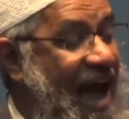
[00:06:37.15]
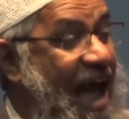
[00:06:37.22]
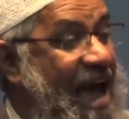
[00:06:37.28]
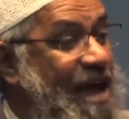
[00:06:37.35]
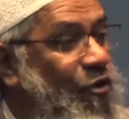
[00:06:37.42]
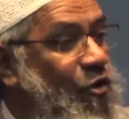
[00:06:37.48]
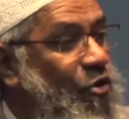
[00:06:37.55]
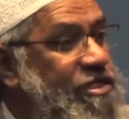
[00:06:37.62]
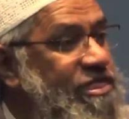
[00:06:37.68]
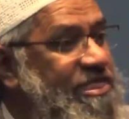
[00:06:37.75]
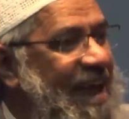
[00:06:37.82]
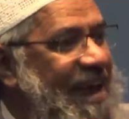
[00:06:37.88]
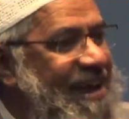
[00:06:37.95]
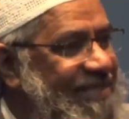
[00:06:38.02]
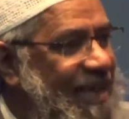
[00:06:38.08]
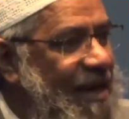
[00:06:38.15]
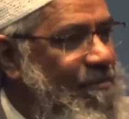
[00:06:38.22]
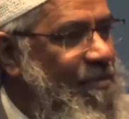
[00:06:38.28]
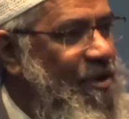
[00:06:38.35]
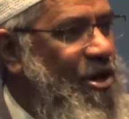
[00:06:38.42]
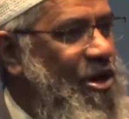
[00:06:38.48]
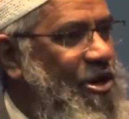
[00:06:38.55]
I could send
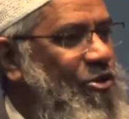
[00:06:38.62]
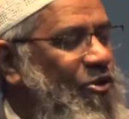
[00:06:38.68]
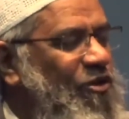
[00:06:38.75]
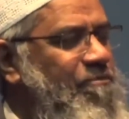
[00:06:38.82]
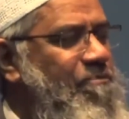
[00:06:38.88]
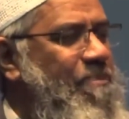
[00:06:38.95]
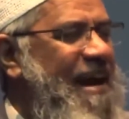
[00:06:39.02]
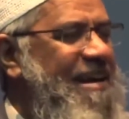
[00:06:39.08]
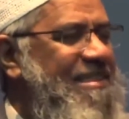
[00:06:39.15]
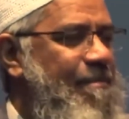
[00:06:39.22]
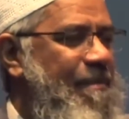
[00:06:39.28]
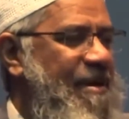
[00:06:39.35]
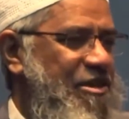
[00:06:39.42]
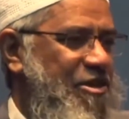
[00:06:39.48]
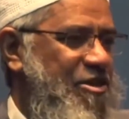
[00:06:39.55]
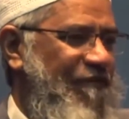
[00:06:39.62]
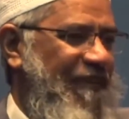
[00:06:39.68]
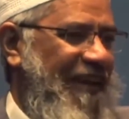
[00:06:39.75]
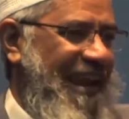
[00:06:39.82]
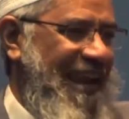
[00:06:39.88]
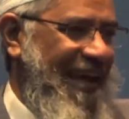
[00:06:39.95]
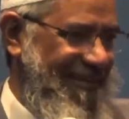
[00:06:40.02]
them to spread the message of
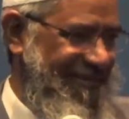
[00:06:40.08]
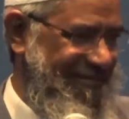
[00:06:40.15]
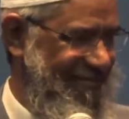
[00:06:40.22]
Allah.